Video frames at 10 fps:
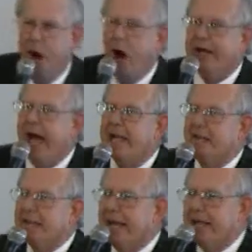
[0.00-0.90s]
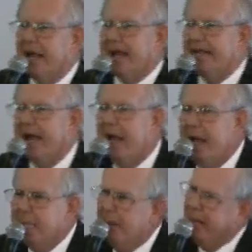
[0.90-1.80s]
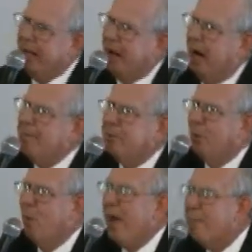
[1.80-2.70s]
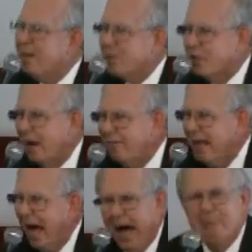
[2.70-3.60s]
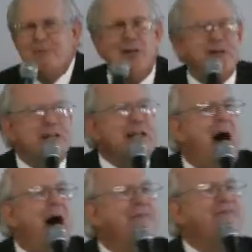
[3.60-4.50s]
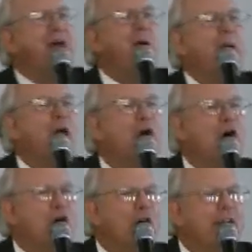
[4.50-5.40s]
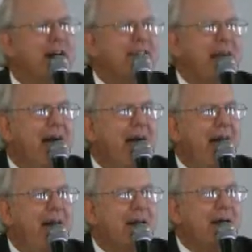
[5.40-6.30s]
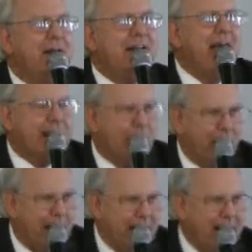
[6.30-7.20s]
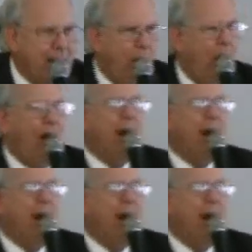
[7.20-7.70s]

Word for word: all kinds of things like that. But when it comes to women stuff, I'm just not very good uh, at decorating or